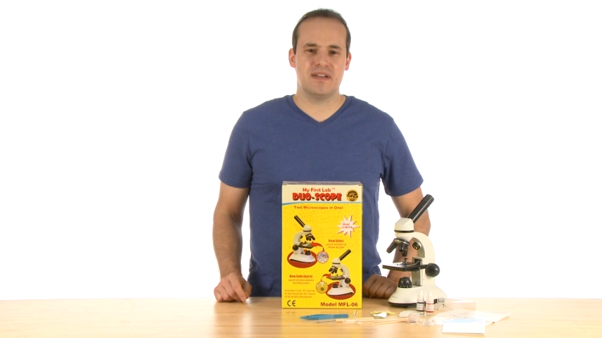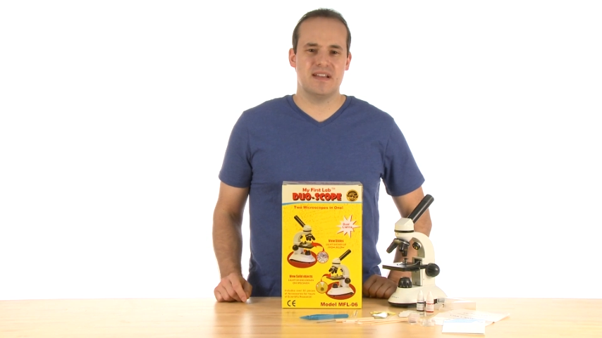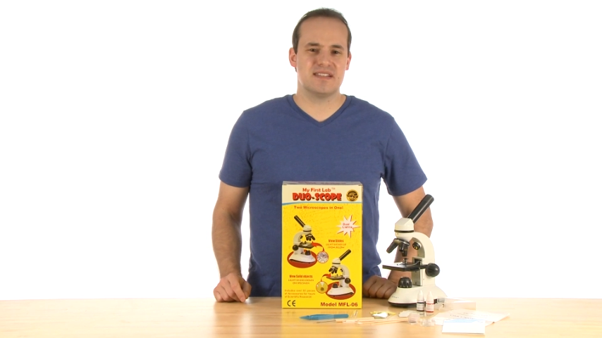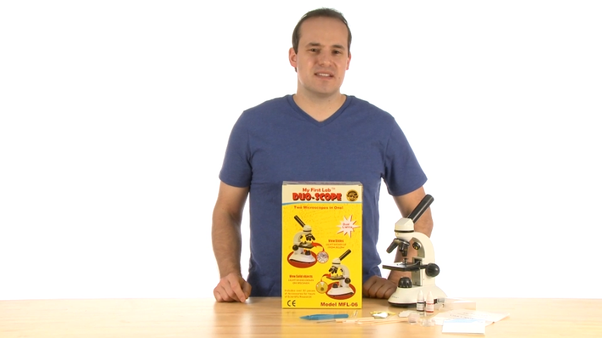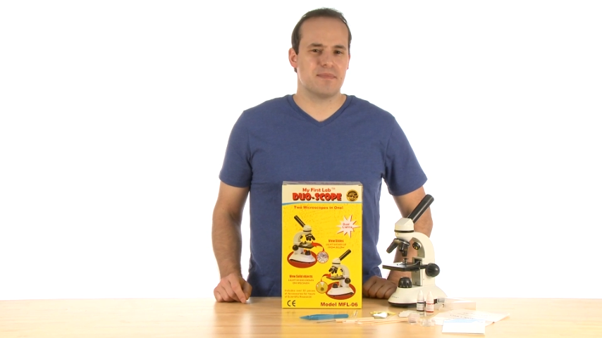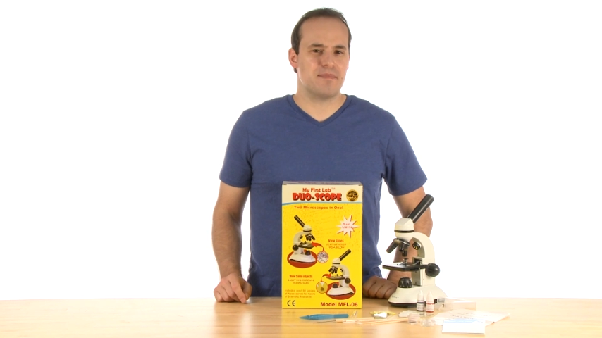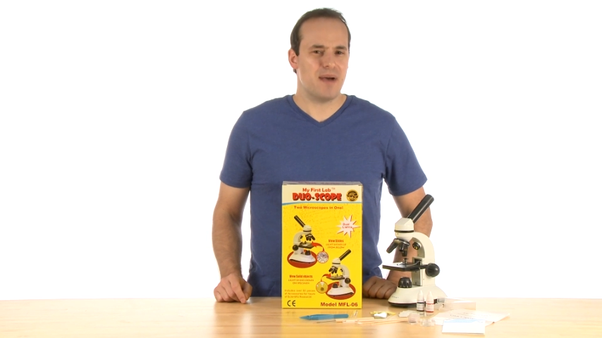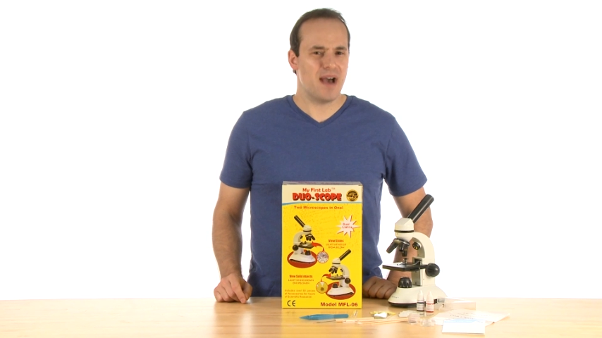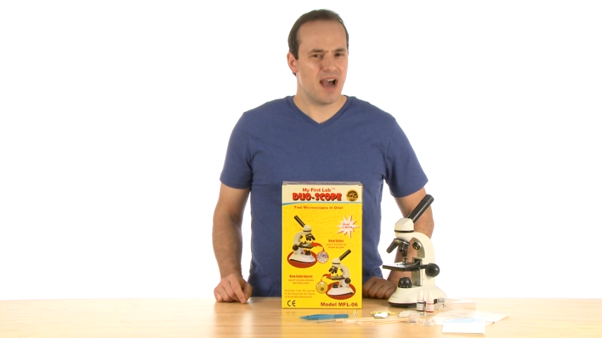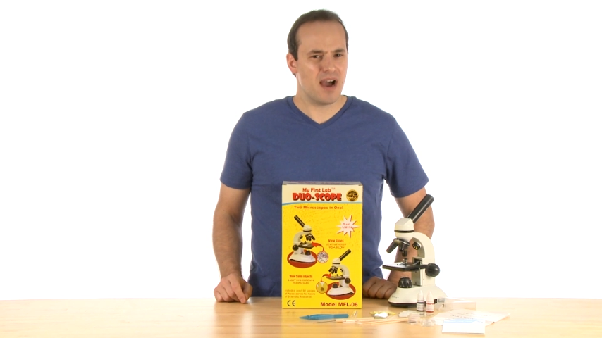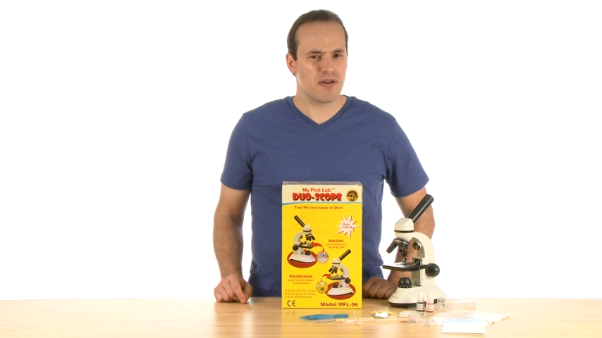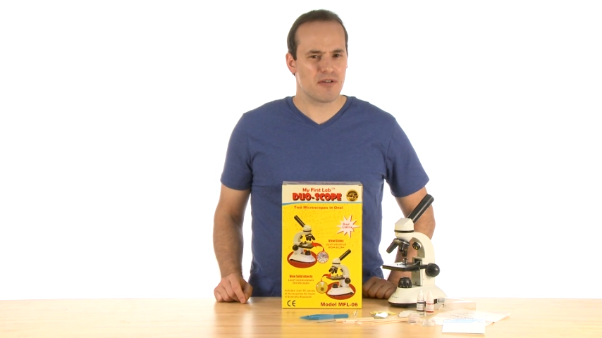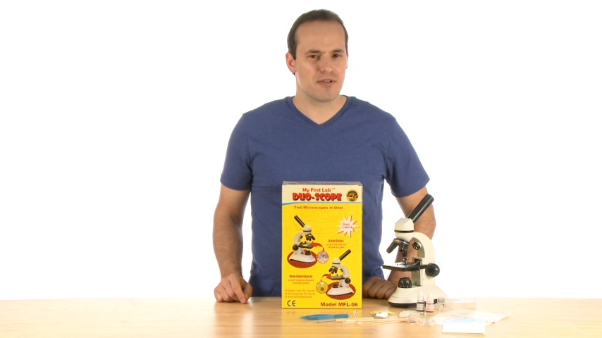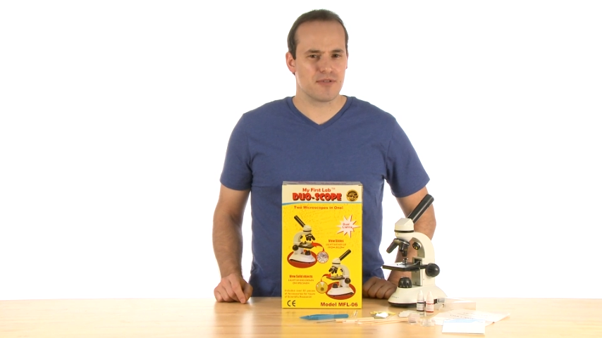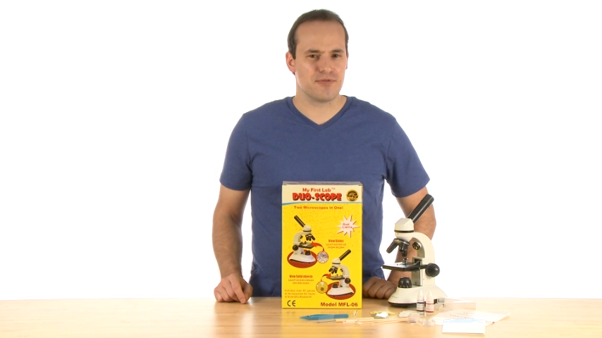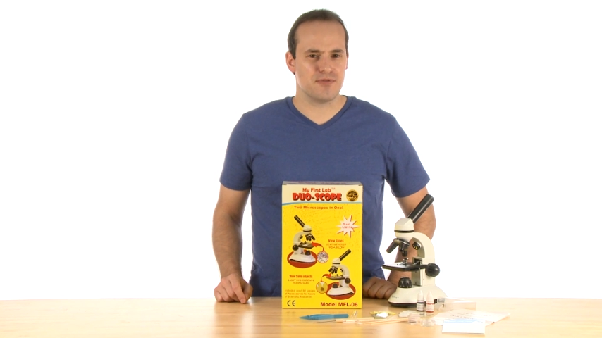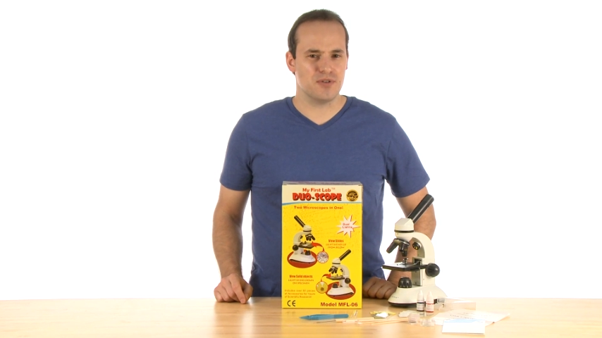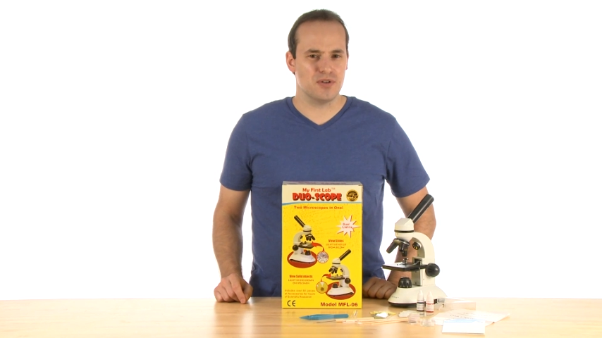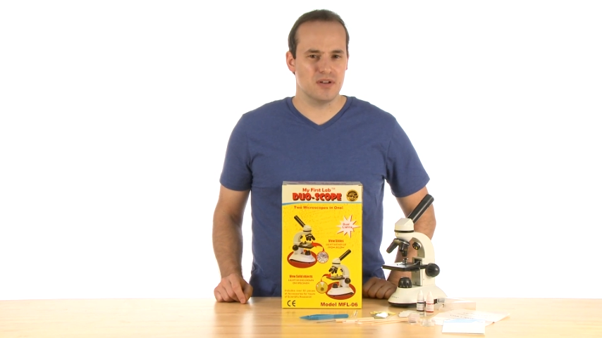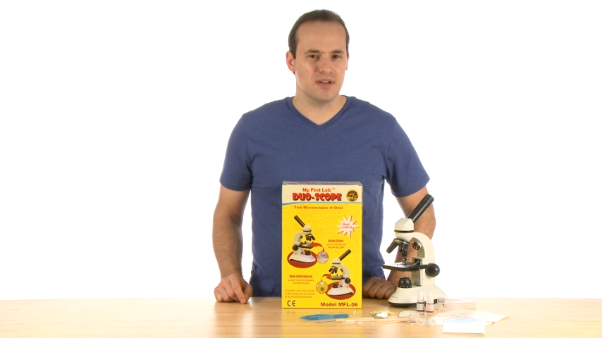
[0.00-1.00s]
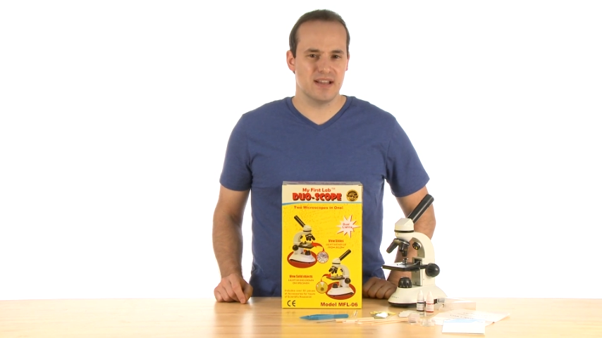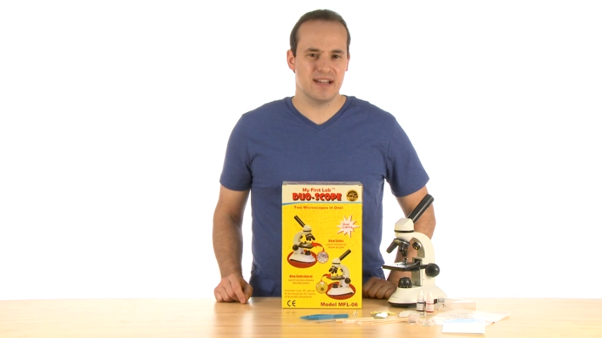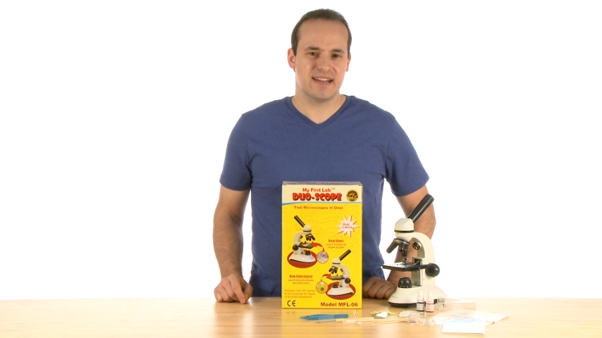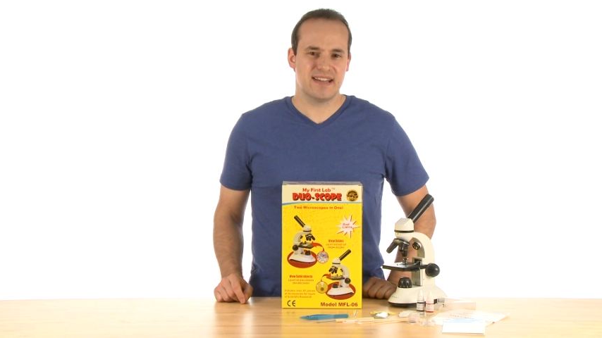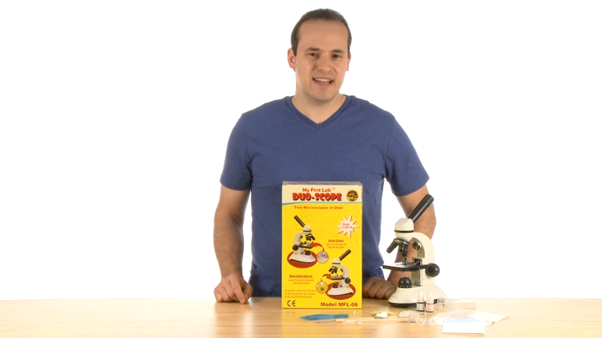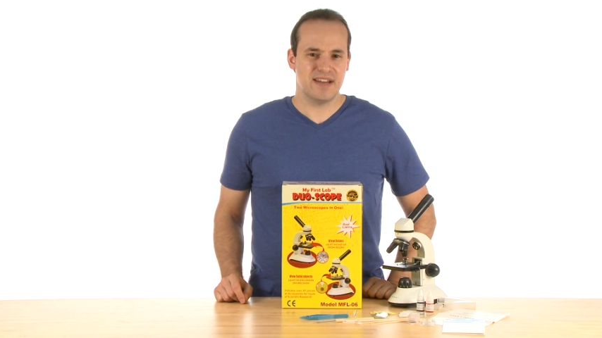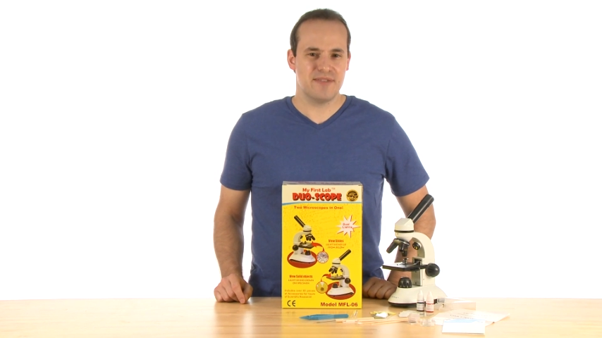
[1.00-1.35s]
is a powerful and